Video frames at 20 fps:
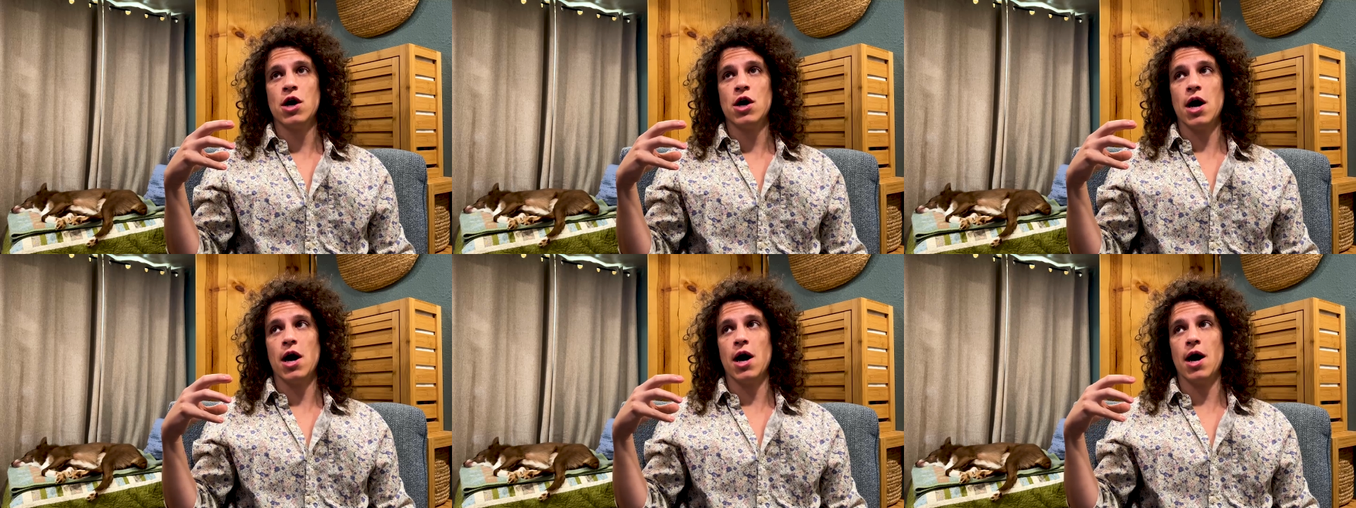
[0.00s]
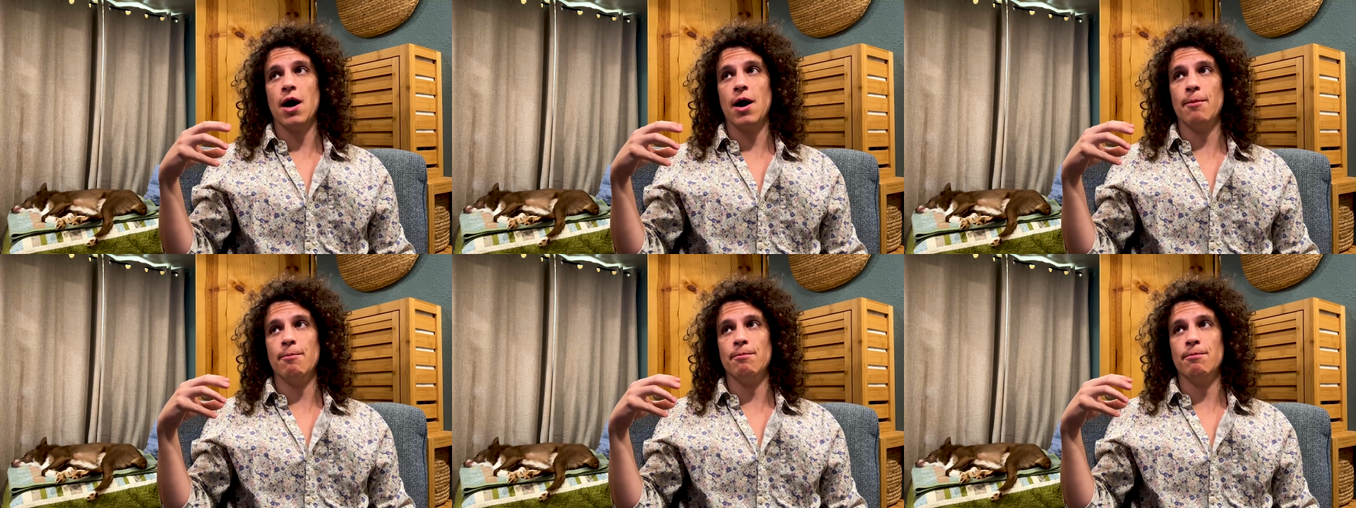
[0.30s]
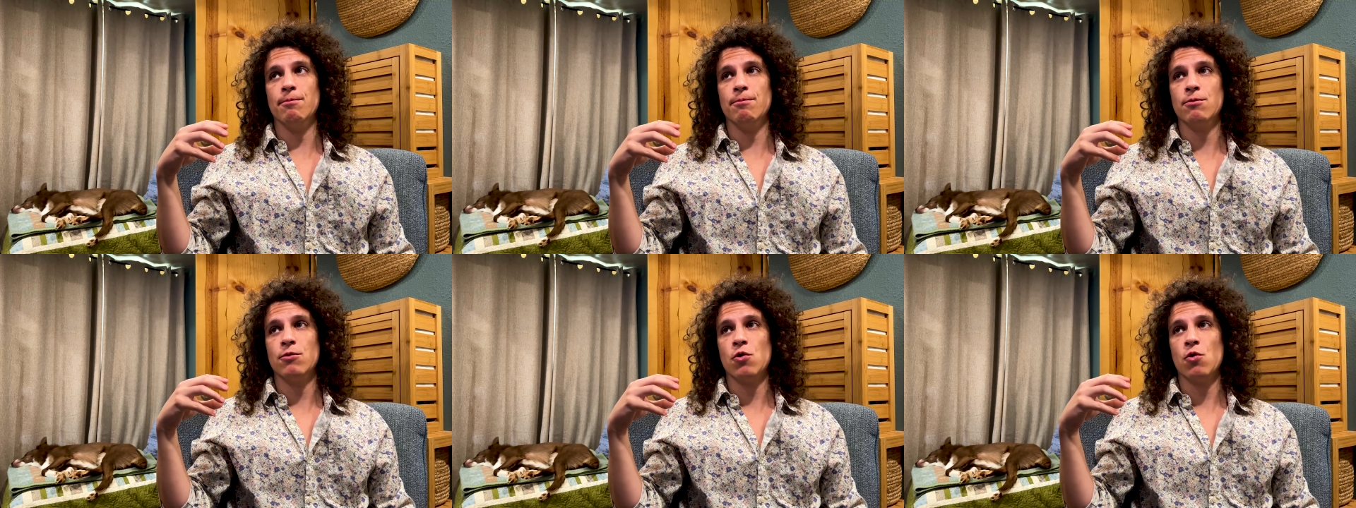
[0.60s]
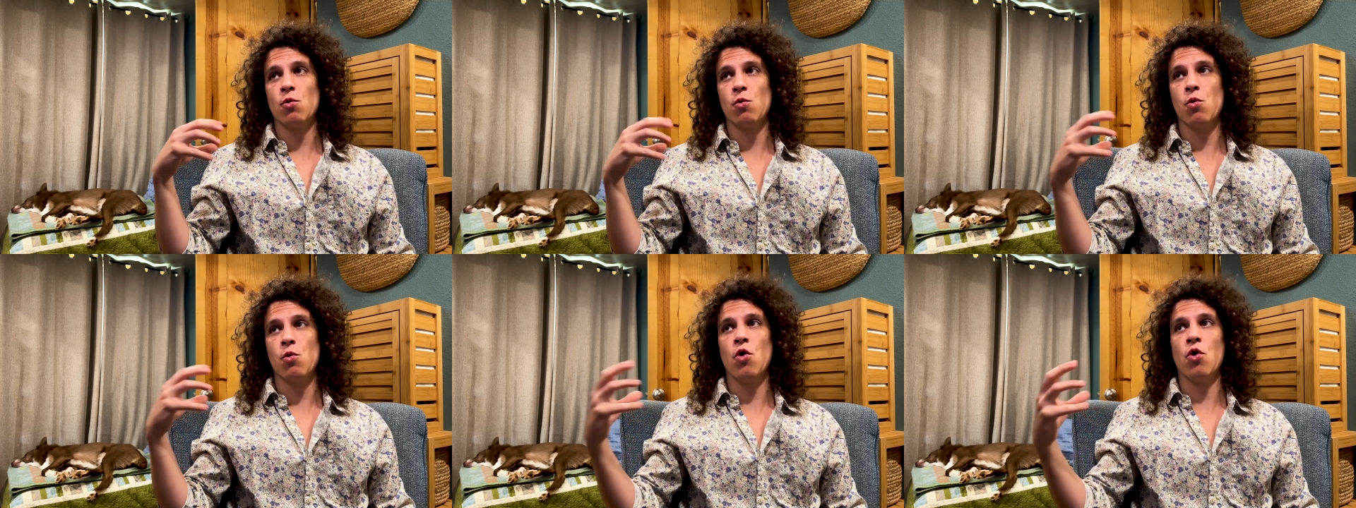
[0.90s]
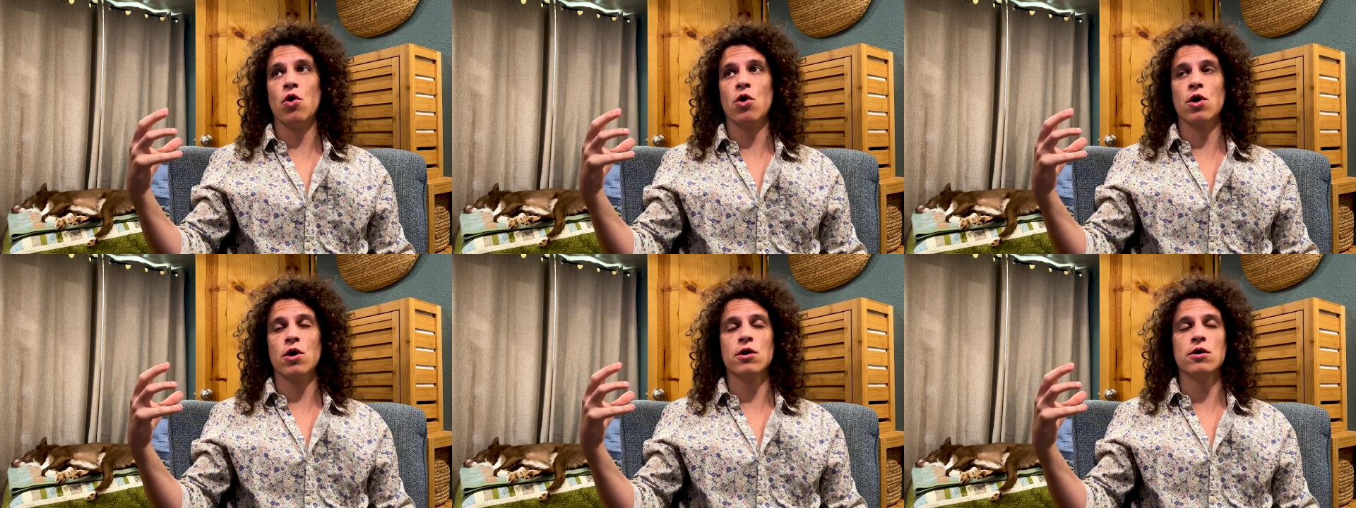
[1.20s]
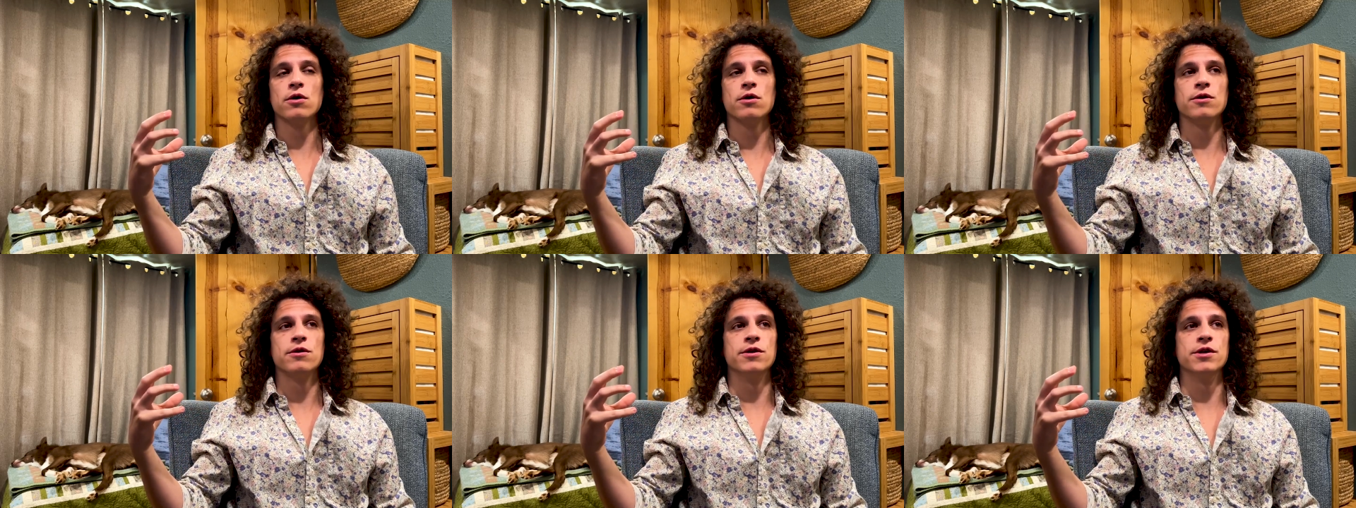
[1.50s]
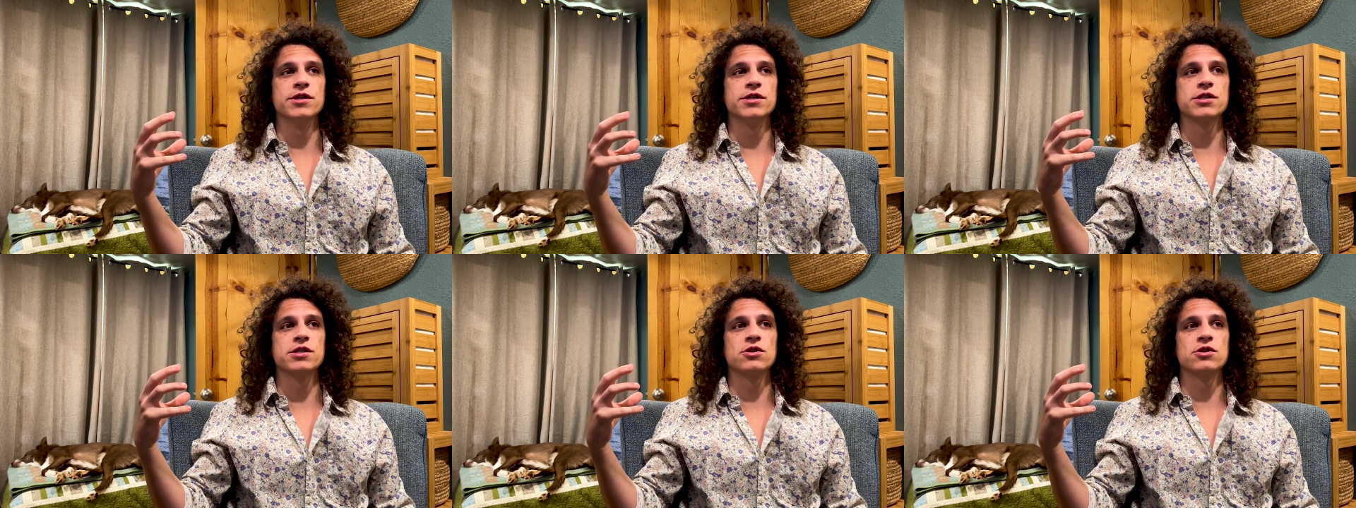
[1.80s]
war,
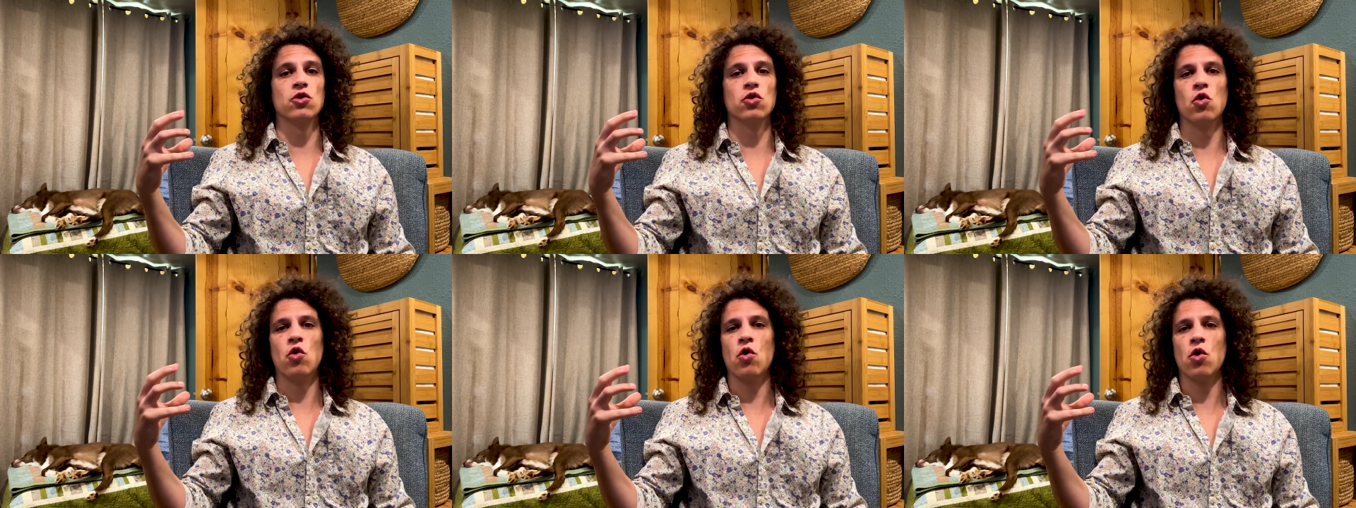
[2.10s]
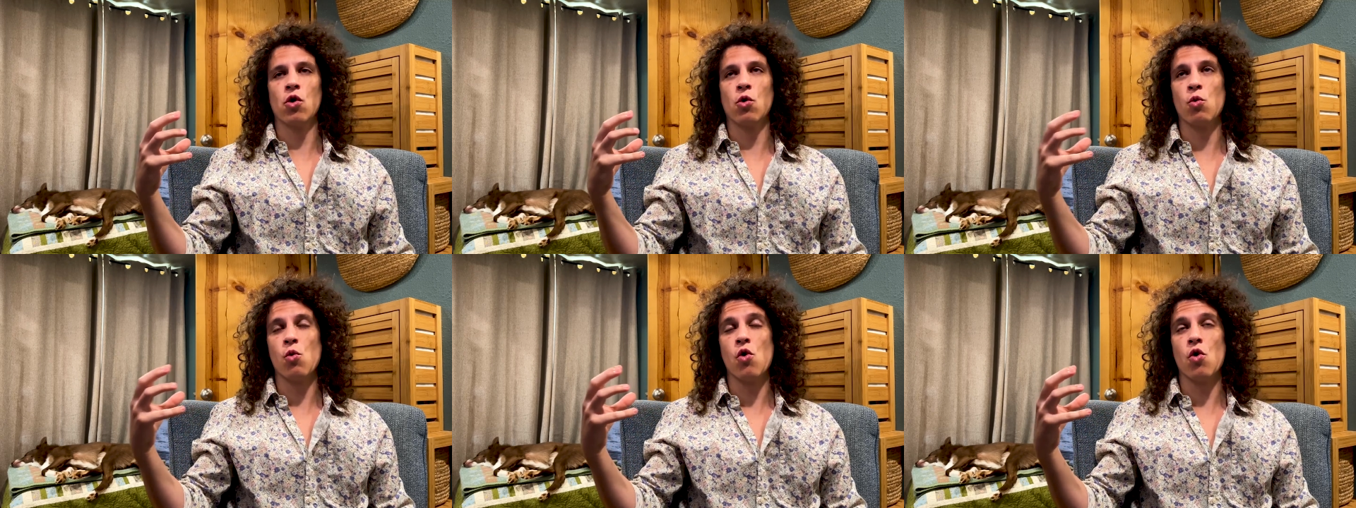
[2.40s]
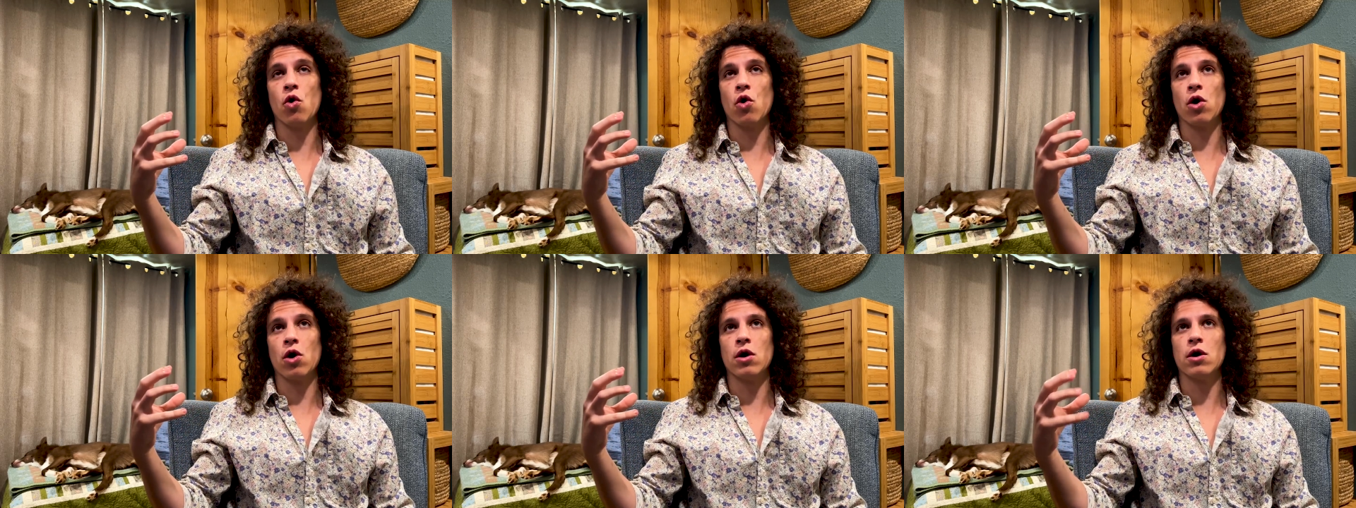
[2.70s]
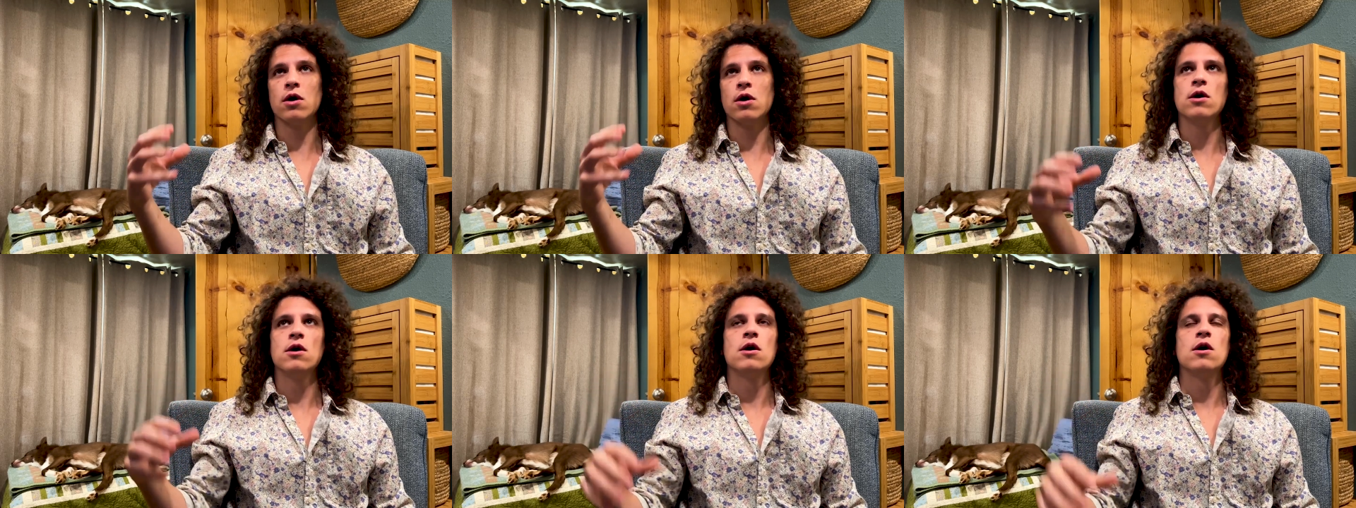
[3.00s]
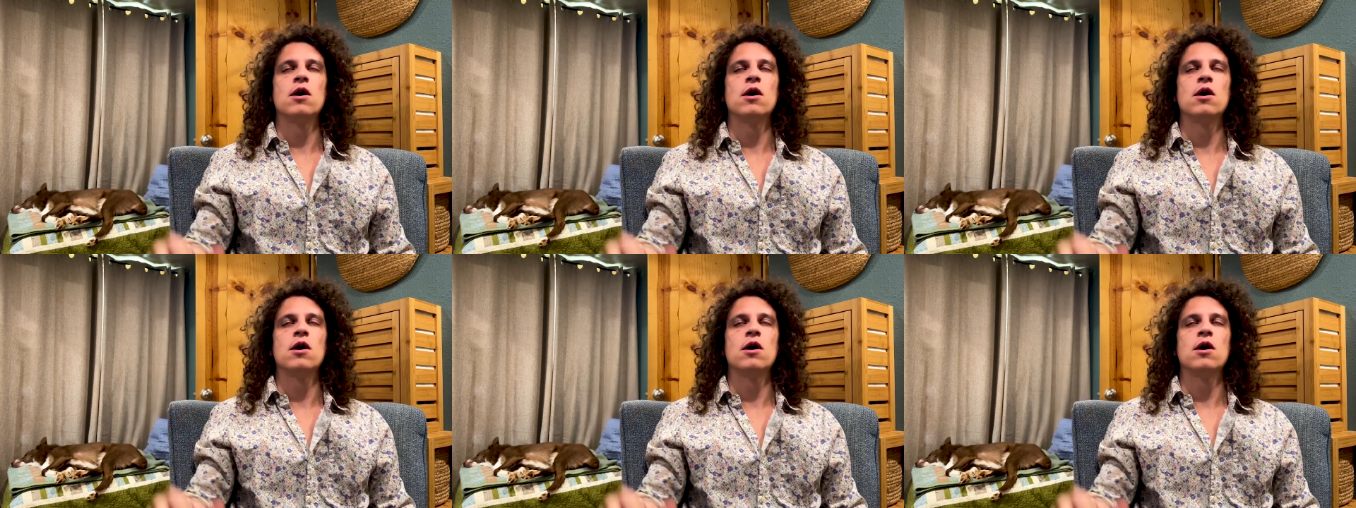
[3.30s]
this lore war.